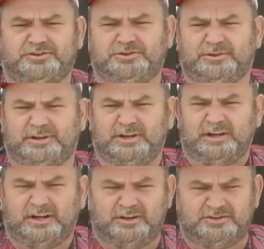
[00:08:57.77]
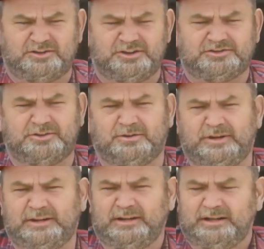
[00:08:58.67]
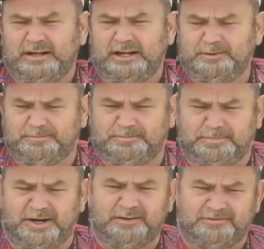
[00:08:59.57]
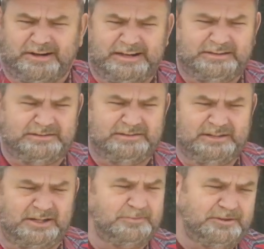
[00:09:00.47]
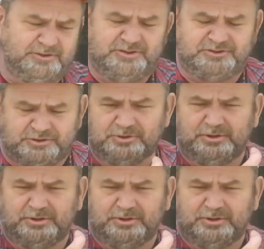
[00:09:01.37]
to it. And there's also a bona fide elementary school